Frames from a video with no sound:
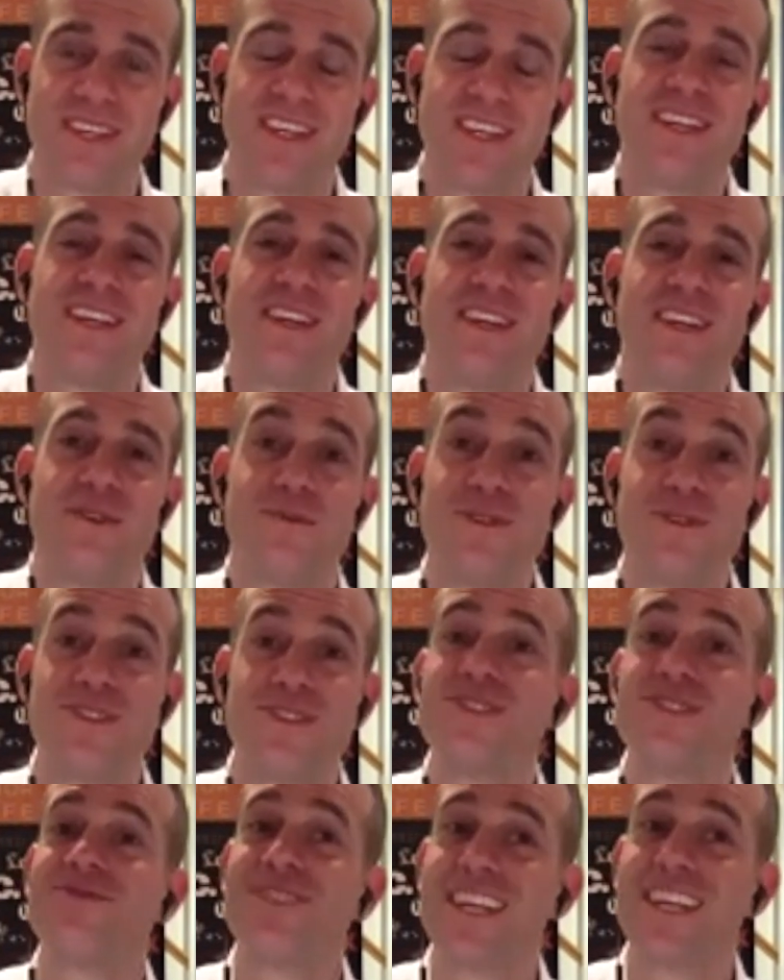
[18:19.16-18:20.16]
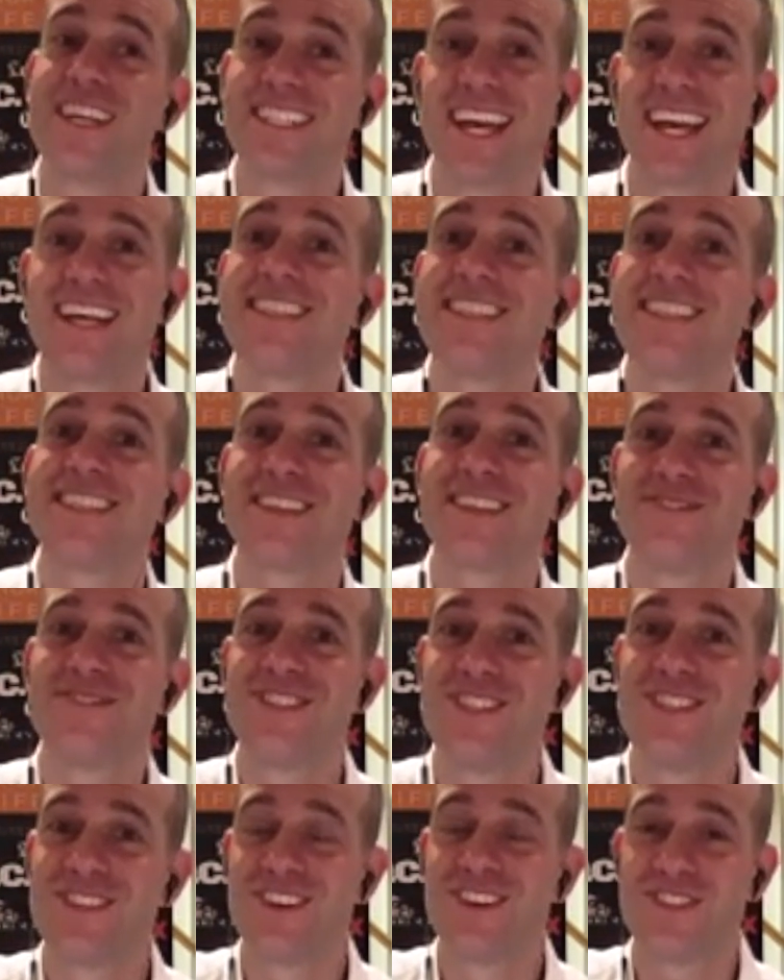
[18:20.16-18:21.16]
which is fantastic if she's
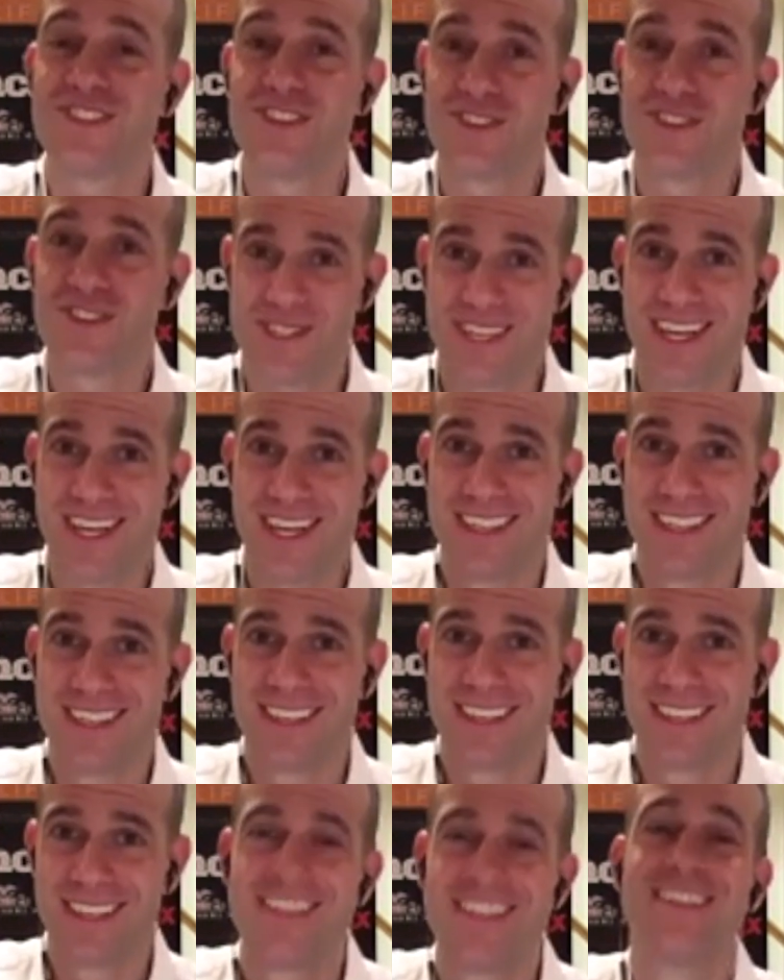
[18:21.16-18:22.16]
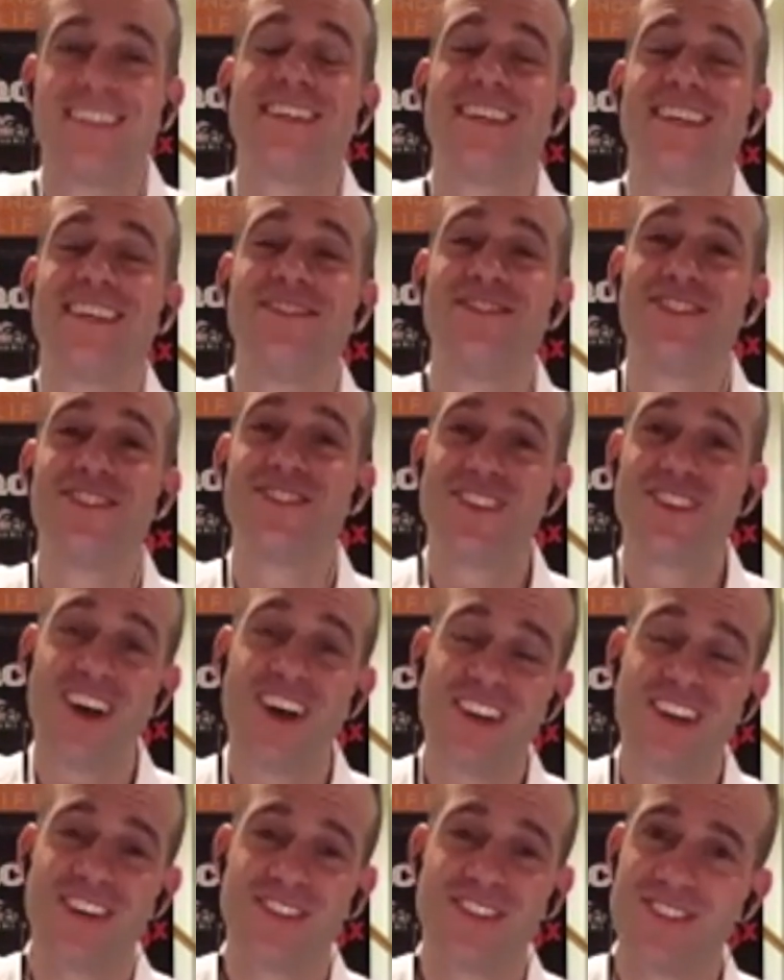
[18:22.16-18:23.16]
on your side. If she's not
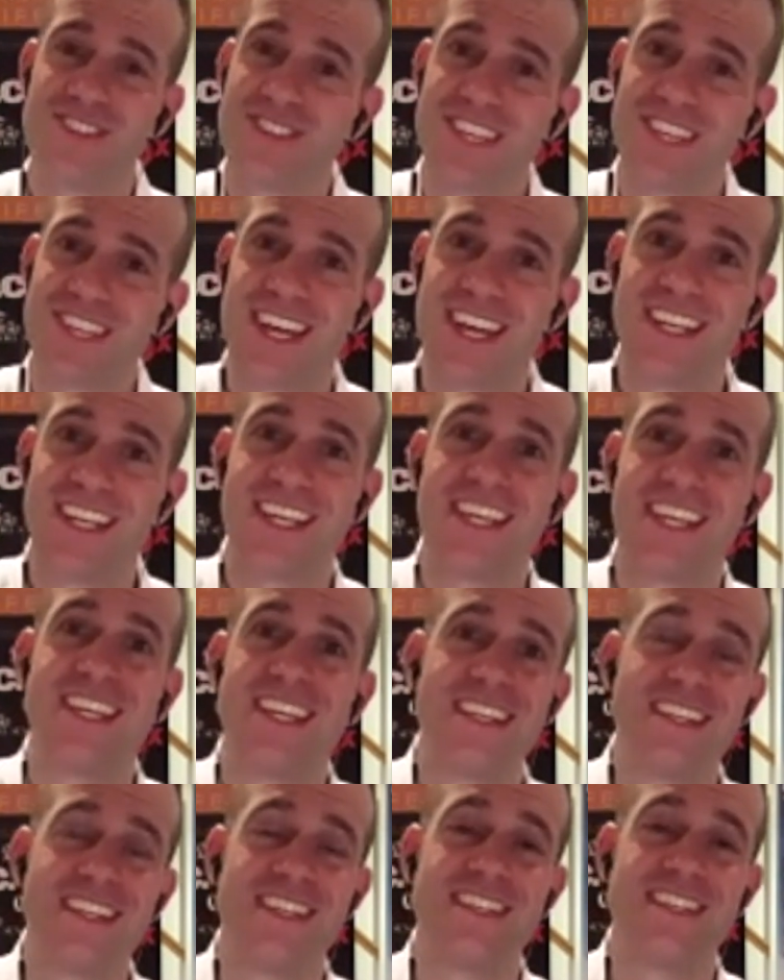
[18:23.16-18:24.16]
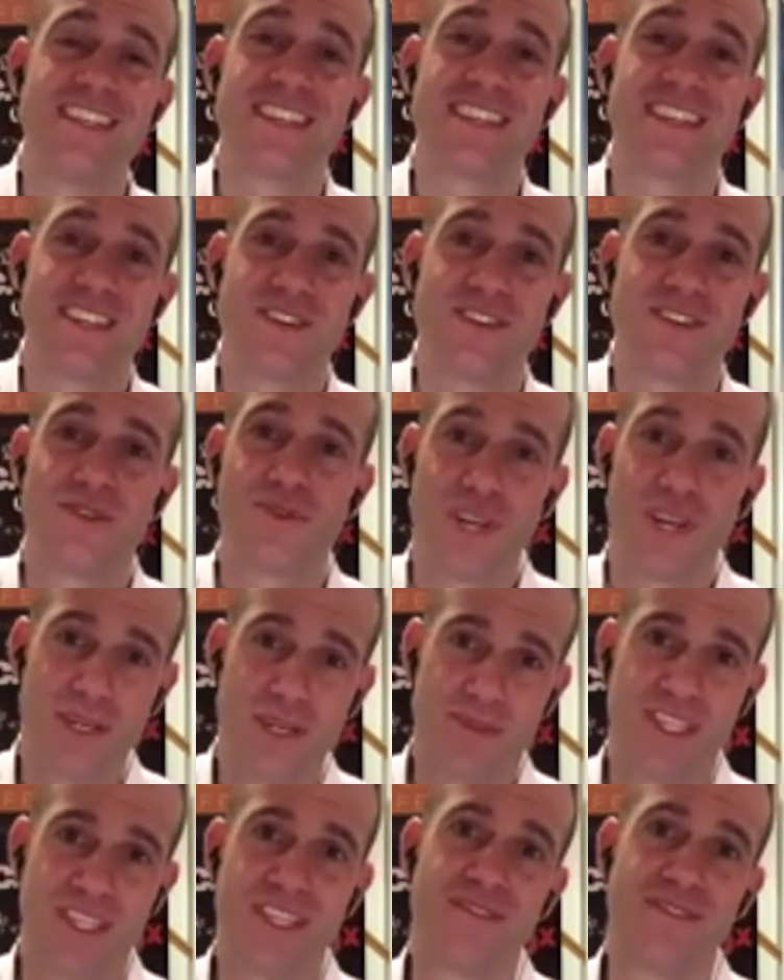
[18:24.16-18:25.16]
on your side, it is incredibly
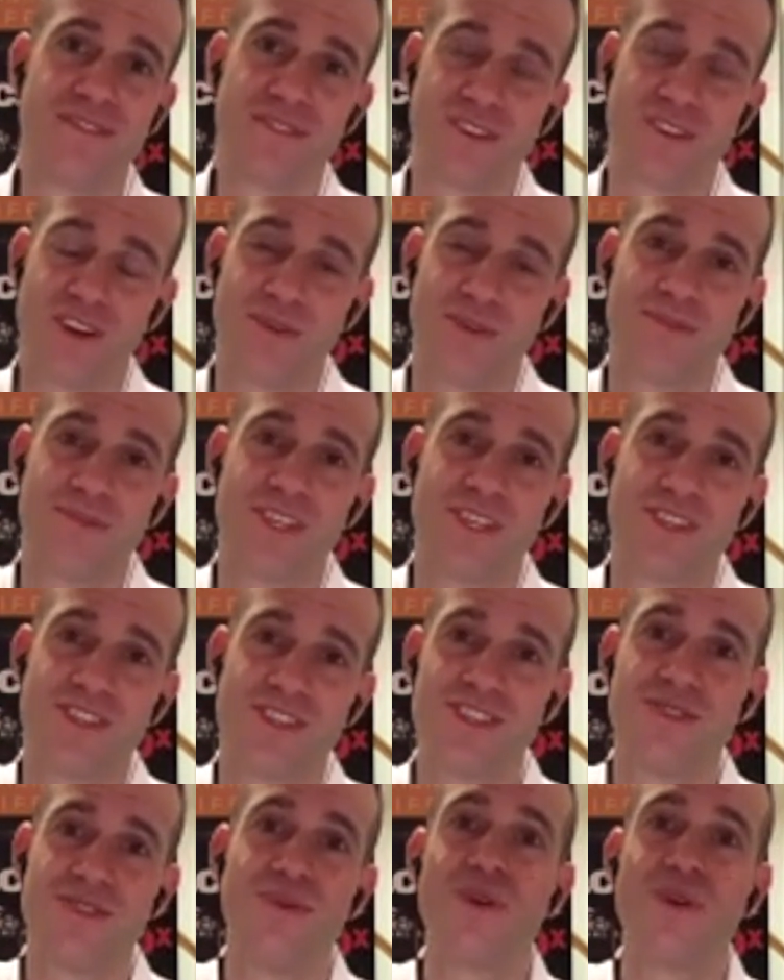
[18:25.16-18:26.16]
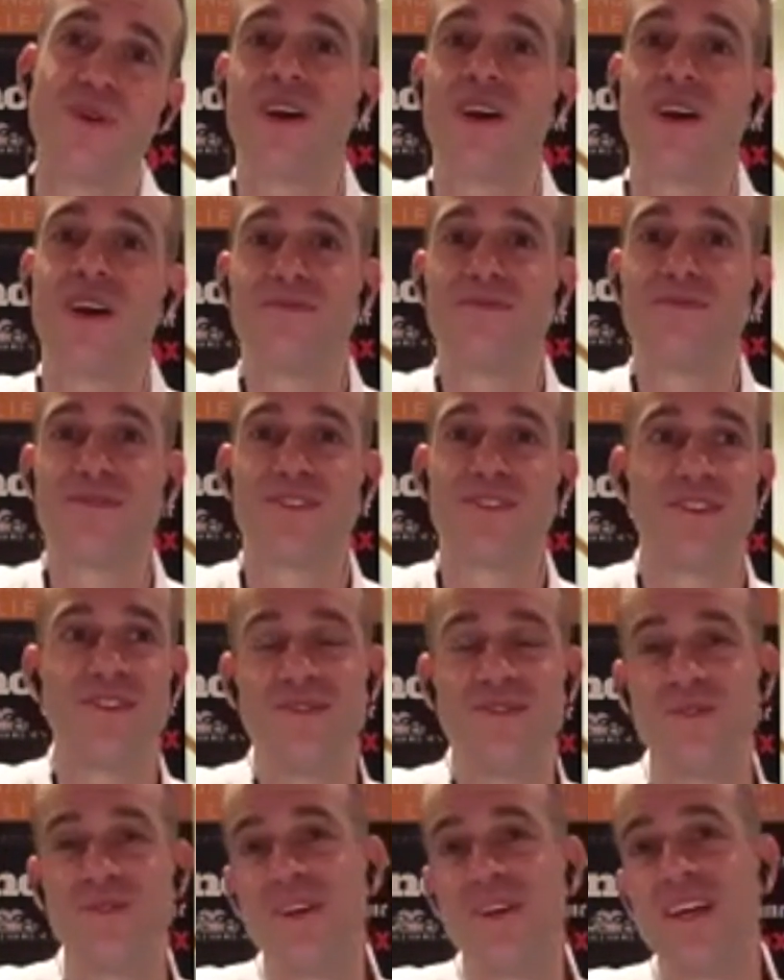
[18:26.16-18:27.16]
difficult because she will come for you,
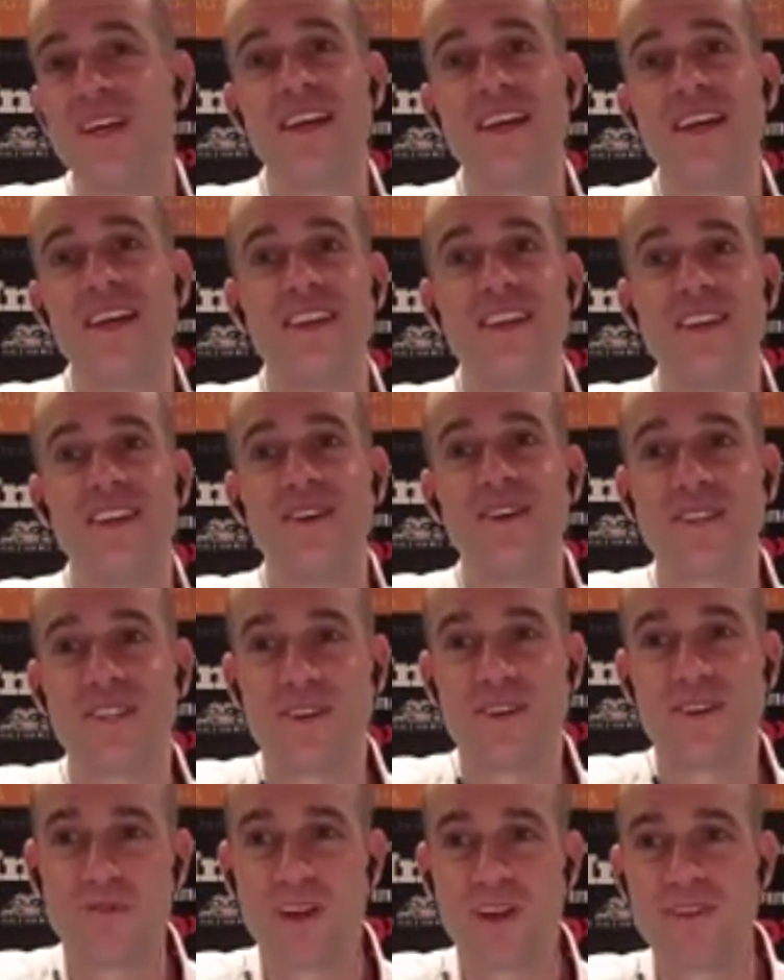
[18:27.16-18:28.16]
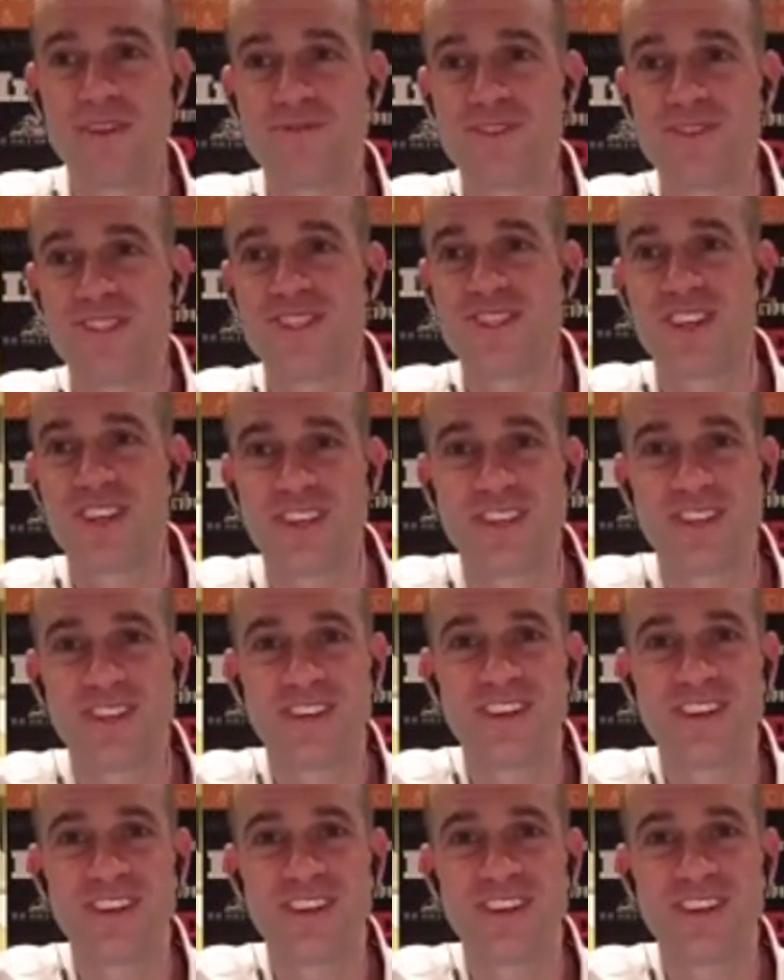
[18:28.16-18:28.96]
and go right for the jugular,